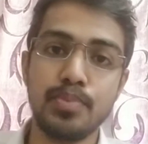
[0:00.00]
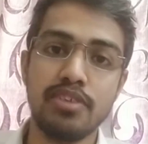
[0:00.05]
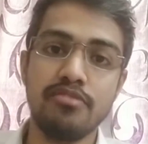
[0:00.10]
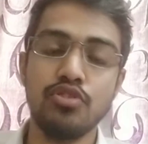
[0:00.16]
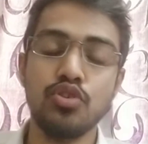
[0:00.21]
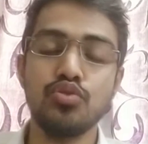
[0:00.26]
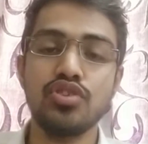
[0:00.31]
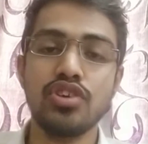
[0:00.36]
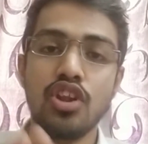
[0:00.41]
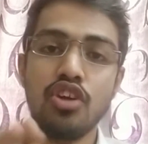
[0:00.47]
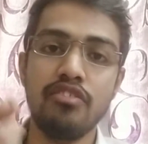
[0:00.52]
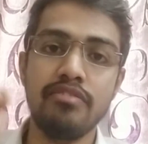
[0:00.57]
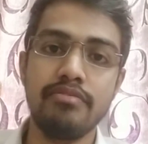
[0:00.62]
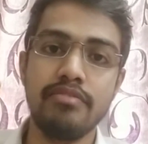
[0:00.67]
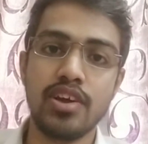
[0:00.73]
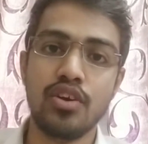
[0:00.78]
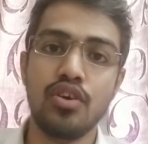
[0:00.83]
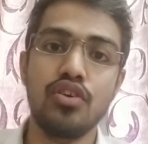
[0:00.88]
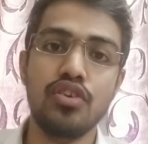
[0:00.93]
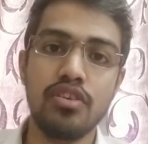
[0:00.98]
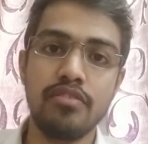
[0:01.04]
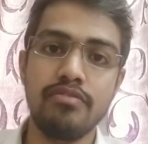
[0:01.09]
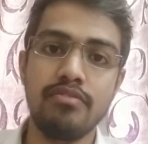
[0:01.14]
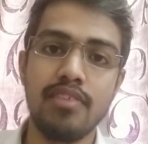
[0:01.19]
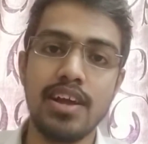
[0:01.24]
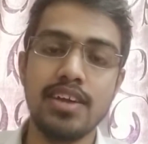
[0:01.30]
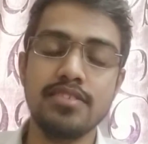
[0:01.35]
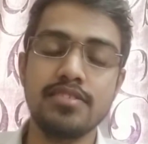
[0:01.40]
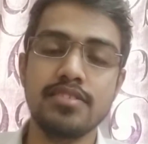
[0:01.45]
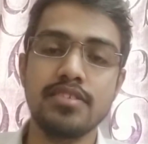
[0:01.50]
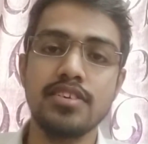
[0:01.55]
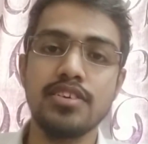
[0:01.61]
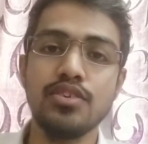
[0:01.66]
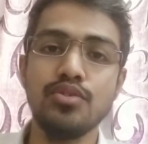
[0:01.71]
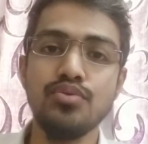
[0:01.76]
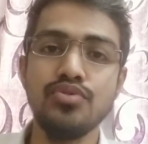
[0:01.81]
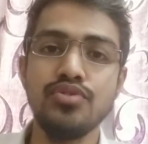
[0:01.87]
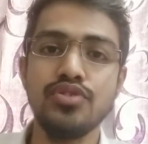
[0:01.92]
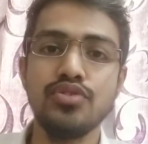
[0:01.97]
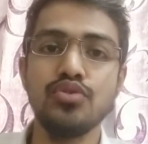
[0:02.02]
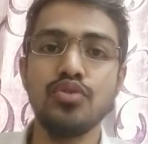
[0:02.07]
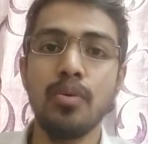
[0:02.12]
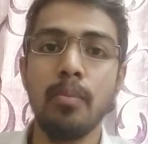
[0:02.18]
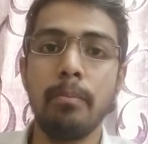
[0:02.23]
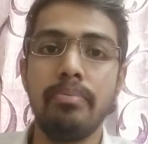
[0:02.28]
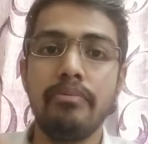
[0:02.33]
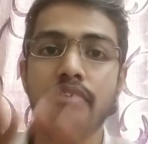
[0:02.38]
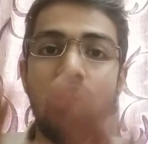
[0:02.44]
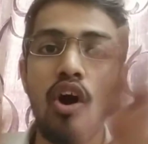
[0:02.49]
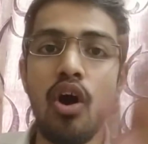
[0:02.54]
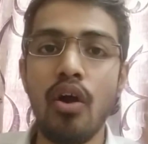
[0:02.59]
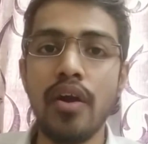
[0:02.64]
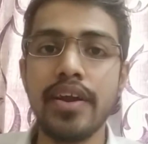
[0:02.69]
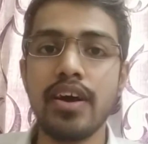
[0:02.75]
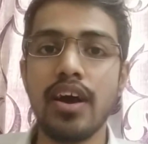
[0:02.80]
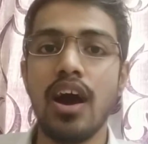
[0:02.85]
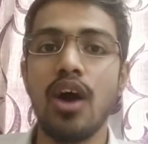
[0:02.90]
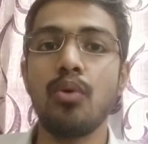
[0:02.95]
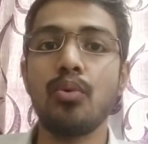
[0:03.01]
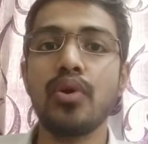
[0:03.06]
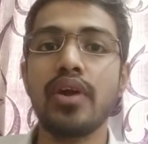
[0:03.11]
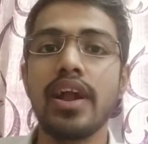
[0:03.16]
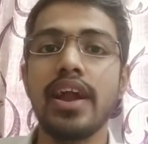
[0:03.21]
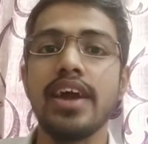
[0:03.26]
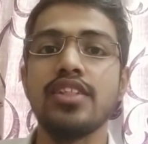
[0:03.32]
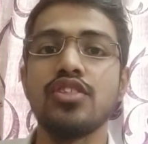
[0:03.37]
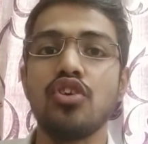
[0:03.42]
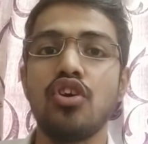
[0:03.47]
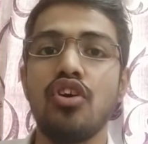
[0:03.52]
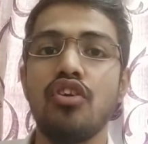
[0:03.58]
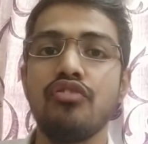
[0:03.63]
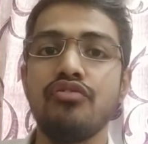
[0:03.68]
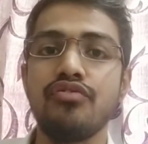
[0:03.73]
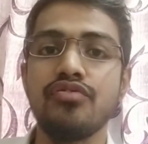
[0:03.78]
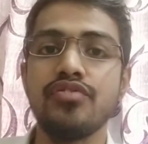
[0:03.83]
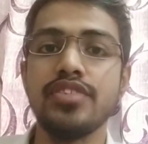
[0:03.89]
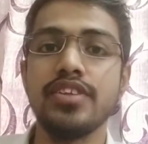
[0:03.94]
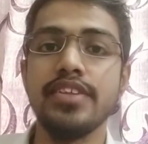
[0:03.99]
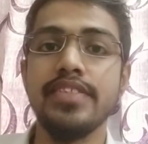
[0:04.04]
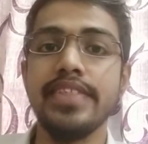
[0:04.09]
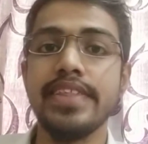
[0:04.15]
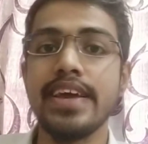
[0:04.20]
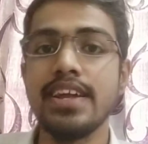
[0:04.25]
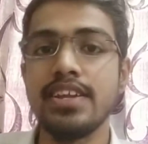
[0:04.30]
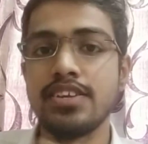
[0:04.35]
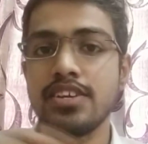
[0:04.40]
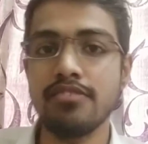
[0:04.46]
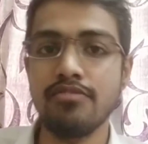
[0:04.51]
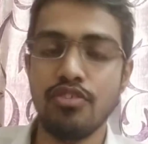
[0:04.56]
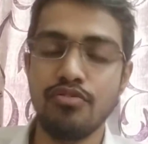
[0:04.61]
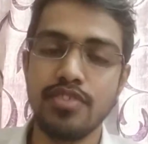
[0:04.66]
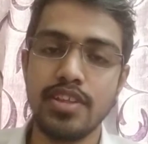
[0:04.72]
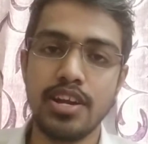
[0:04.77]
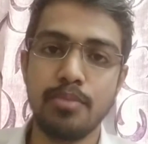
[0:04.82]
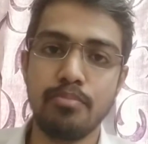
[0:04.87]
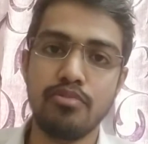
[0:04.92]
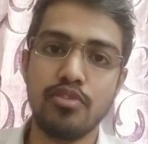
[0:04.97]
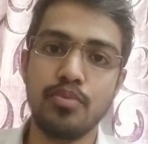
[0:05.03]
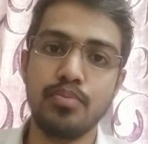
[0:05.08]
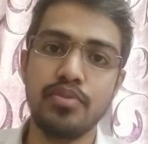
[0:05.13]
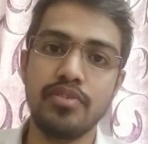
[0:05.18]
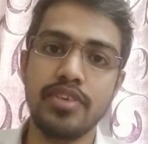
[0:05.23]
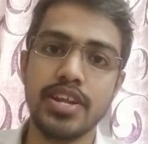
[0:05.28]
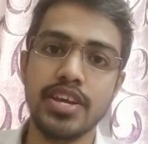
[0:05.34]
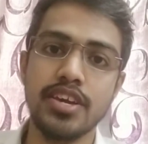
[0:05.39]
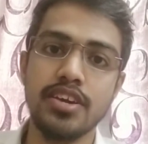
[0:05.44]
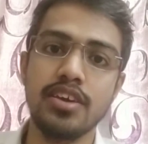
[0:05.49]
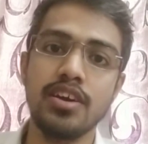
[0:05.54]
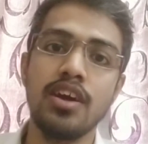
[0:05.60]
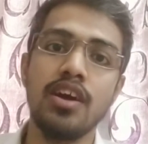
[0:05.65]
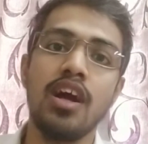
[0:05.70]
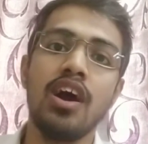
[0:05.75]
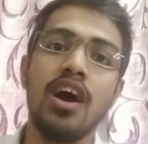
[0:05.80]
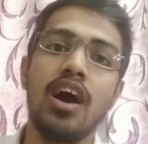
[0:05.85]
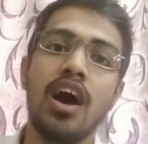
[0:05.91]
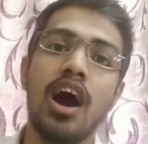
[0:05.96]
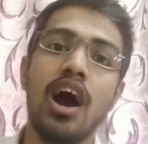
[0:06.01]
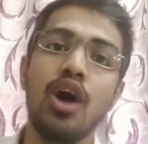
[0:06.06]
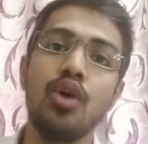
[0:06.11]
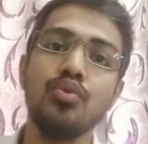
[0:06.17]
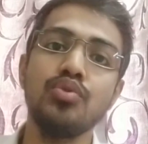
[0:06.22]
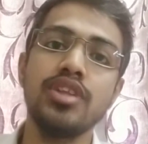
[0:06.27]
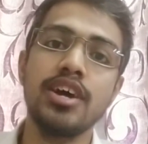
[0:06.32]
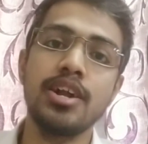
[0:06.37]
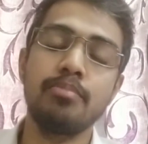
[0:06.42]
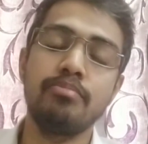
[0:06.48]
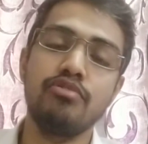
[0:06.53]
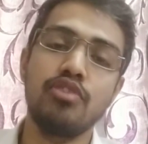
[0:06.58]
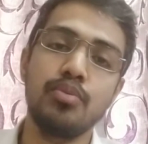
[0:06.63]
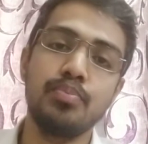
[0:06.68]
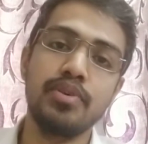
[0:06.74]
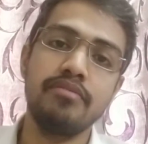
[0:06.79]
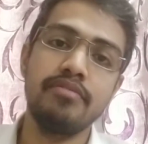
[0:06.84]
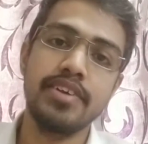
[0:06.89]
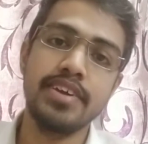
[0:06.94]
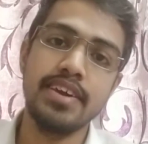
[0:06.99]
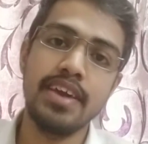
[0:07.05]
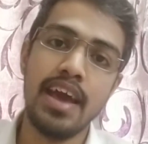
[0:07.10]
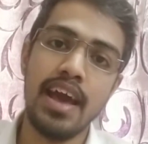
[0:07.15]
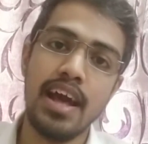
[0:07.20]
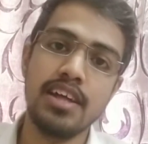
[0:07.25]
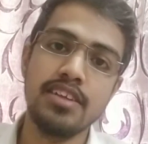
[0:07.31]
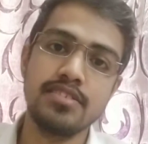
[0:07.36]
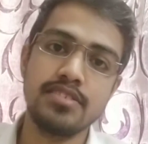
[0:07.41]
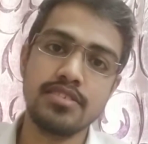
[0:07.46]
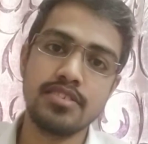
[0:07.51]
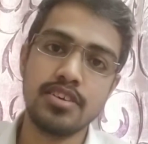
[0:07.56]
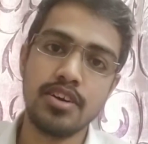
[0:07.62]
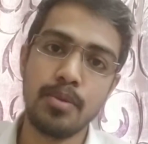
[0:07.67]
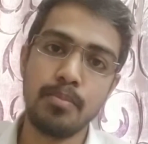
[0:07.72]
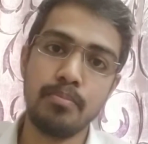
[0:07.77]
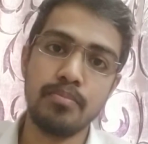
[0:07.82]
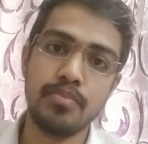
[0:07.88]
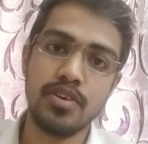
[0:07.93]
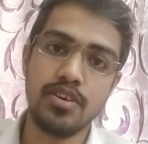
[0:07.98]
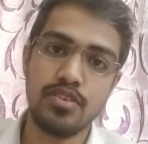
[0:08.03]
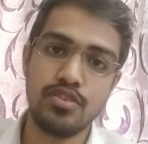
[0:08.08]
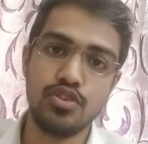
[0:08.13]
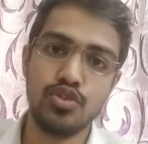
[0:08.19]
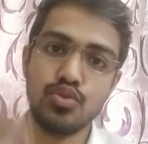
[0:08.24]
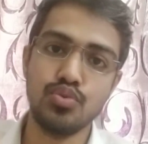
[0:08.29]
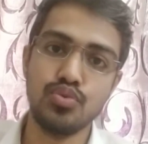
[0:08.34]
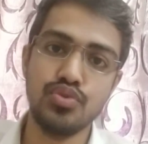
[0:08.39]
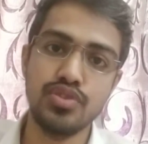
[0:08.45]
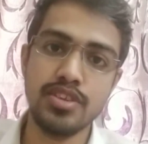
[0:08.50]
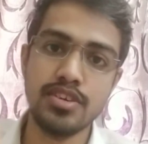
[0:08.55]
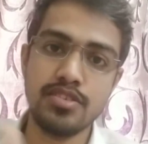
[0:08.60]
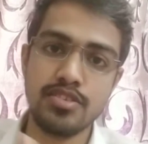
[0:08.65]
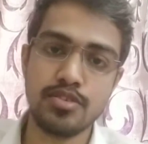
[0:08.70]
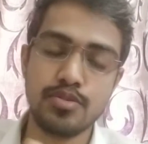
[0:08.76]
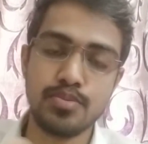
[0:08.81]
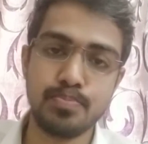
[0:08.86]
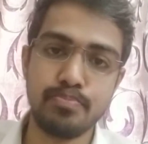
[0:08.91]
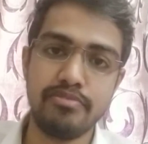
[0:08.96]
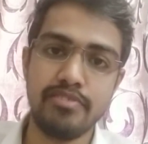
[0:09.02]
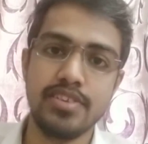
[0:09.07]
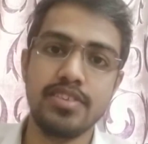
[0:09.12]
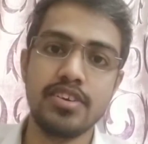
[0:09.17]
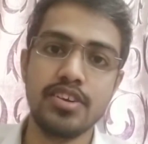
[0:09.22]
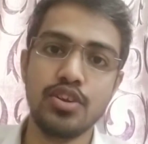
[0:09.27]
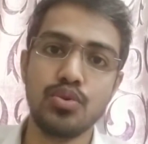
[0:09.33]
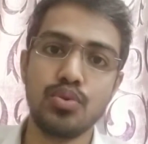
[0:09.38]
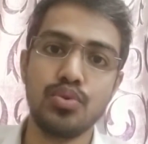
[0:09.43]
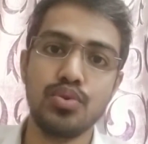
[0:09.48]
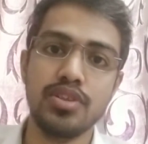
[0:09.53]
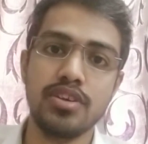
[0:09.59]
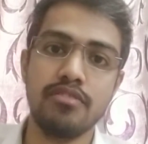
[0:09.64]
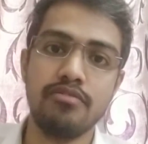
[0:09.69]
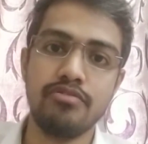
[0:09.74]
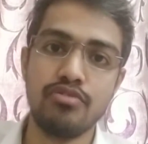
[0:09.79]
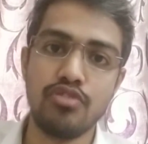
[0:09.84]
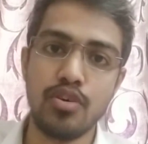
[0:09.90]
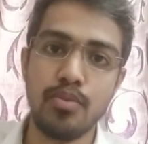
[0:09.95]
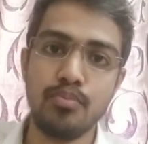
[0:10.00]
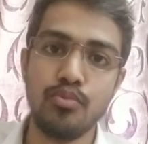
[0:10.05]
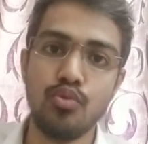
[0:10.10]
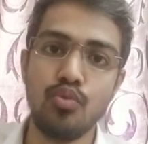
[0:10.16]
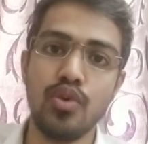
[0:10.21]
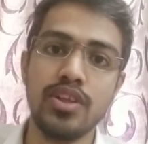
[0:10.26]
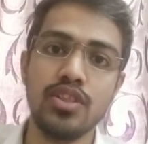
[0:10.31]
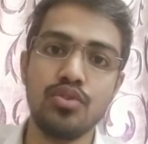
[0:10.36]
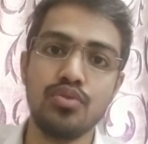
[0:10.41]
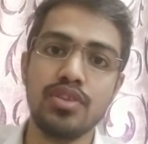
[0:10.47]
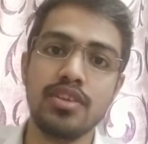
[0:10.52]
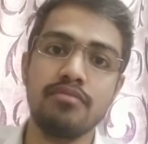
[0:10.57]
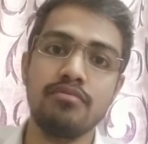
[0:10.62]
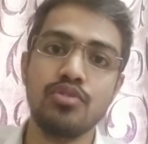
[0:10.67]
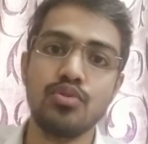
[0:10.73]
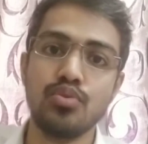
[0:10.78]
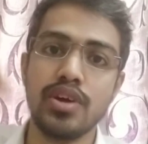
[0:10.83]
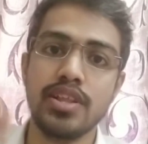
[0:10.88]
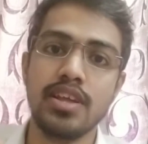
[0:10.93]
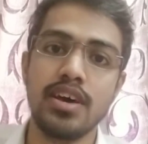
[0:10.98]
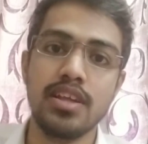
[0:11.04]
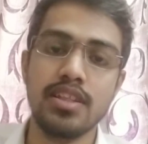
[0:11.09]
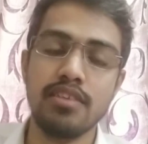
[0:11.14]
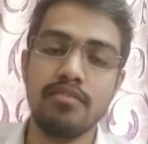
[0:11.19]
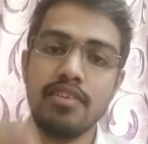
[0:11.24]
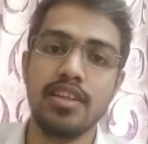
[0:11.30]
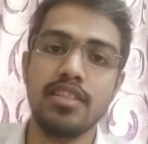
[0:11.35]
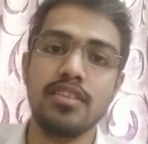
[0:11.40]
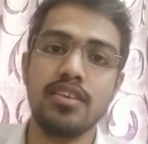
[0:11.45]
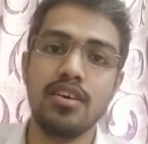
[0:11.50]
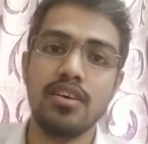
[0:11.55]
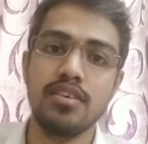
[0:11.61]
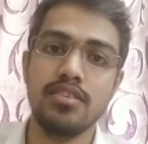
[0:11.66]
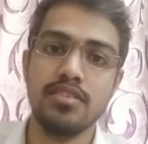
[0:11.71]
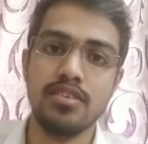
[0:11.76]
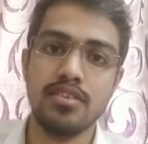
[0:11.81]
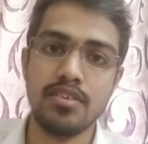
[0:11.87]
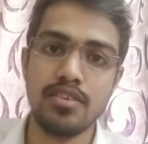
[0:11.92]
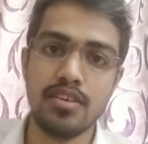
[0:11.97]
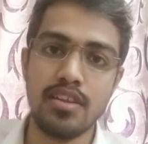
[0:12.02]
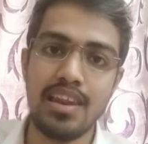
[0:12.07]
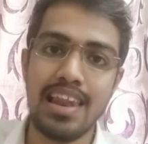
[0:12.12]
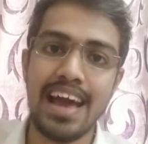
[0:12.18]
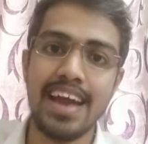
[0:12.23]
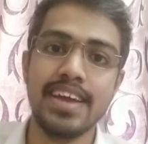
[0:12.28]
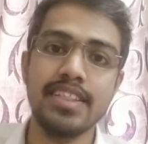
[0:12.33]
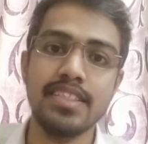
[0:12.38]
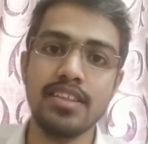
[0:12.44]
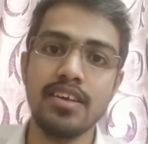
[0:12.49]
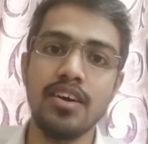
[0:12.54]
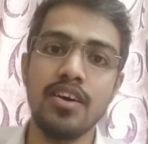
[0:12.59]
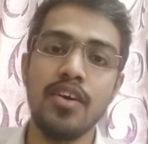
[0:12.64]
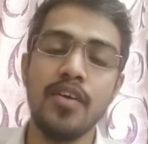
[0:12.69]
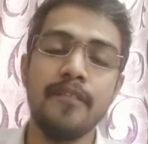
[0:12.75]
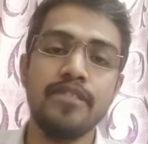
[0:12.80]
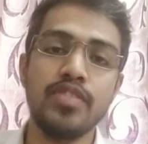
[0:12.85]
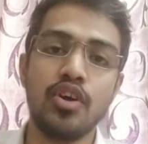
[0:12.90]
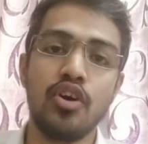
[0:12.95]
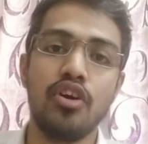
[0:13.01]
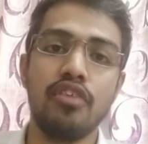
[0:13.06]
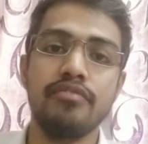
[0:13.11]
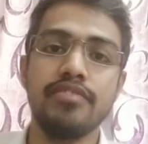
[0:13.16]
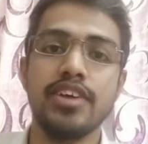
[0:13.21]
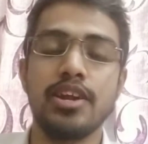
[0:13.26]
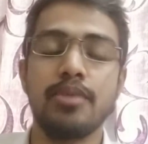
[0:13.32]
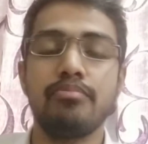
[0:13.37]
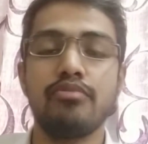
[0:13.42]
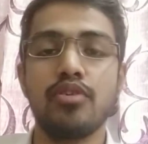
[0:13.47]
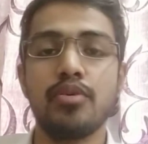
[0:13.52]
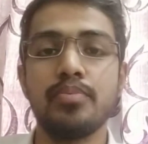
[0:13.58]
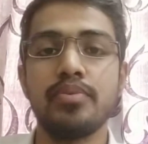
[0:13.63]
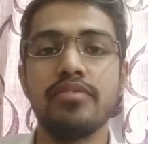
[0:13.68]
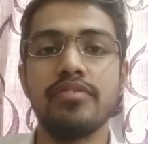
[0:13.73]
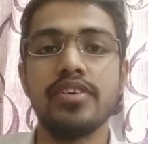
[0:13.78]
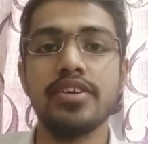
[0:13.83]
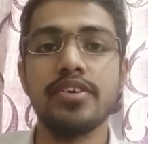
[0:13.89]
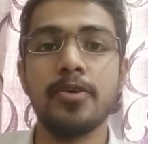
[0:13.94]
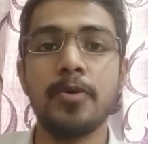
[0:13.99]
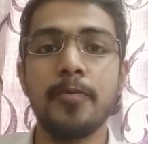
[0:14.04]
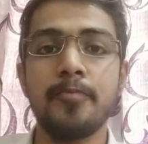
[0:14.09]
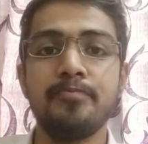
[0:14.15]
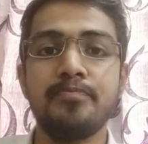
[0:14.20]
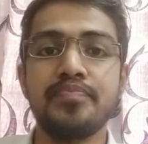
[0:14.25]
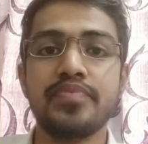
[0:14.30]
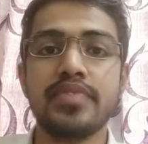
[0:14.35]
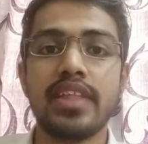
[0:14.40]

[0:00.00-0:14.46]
perusal of record of rights gives you a broad outline of the nature of that property, how that property has come to this present owner, from one owner to another, and the line of that property.